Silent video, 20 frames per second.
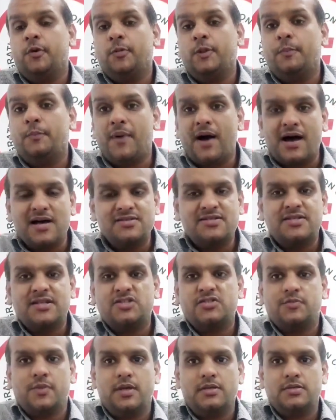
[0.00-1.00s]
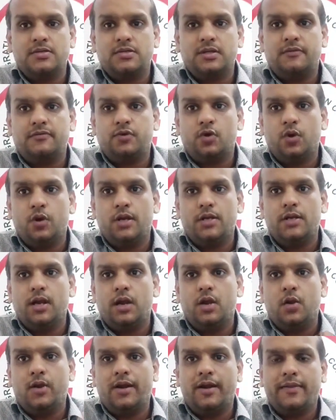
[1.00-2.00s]
From the past 6 months, if you
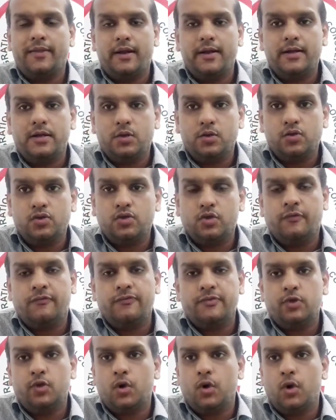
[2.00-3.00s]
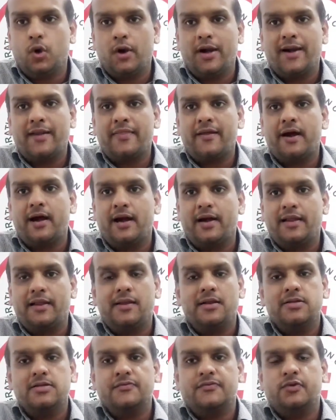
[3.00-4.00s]
look at the news, if you look at the
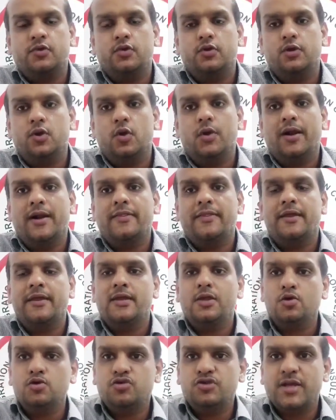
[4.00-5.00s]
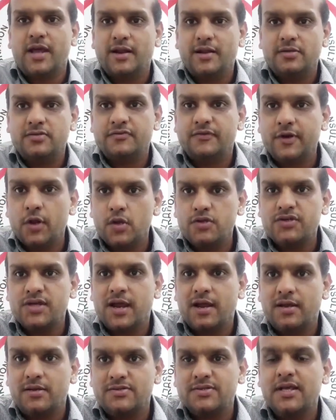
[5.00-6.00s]
articles, if you look at the news channels, video
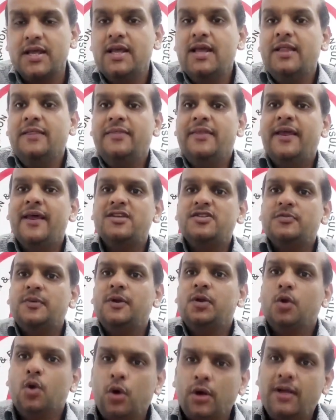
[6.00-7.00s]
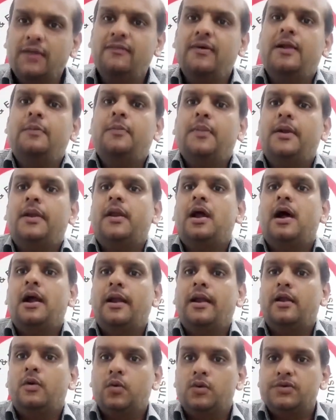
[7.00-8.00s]
channels, there has been no development
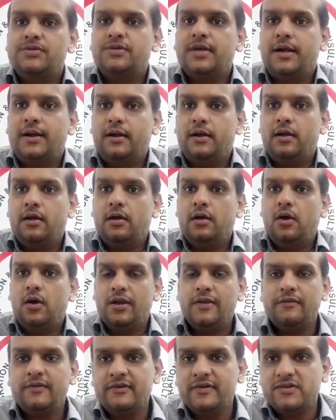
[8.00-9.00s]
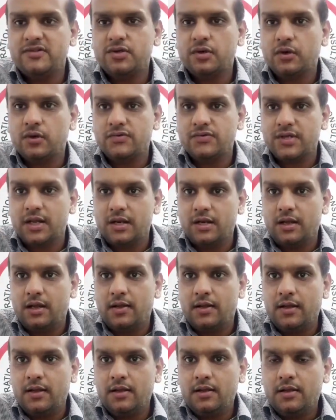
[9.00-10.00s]
regarding Queensland or even Western
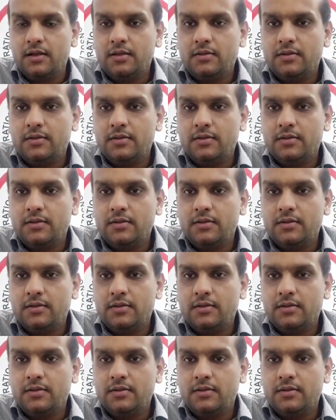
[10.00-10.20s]
Australia.